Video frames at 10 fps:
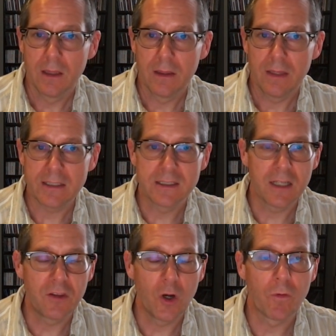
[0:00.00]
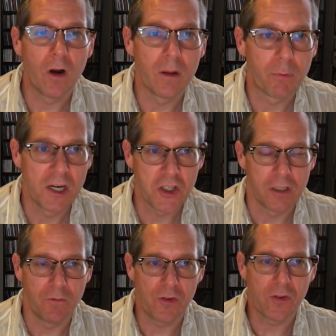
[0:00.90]
that's not the overall impression
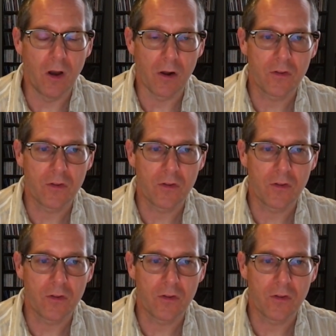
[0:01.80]
of the song.